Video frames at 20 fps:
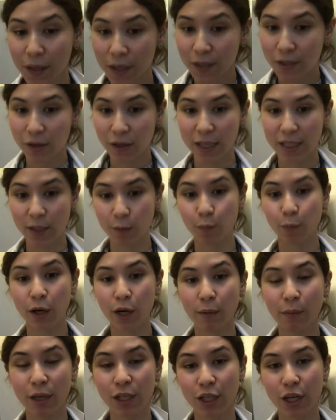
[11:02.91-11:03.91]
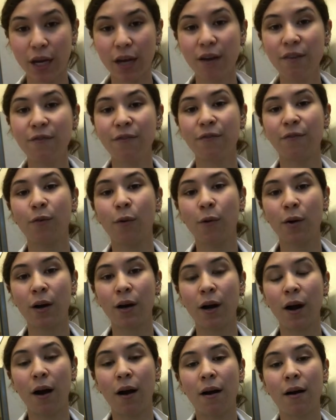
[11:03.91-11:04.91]
So that's pretty much it
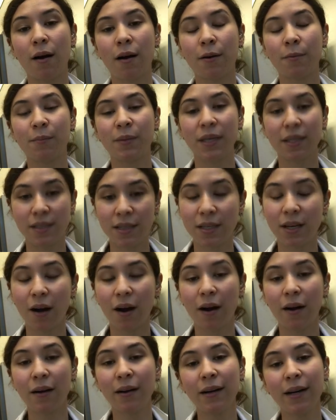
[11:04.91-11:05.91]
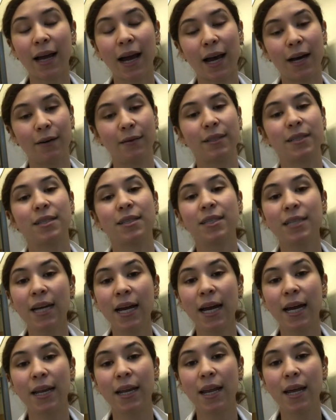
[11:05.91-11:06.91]
for our PCR and how it's
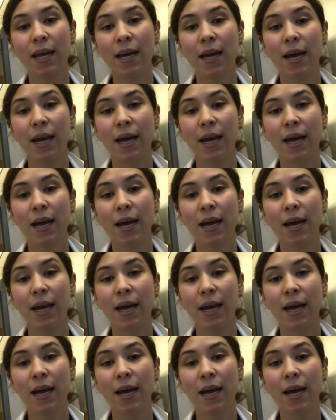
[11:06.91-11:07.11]
done.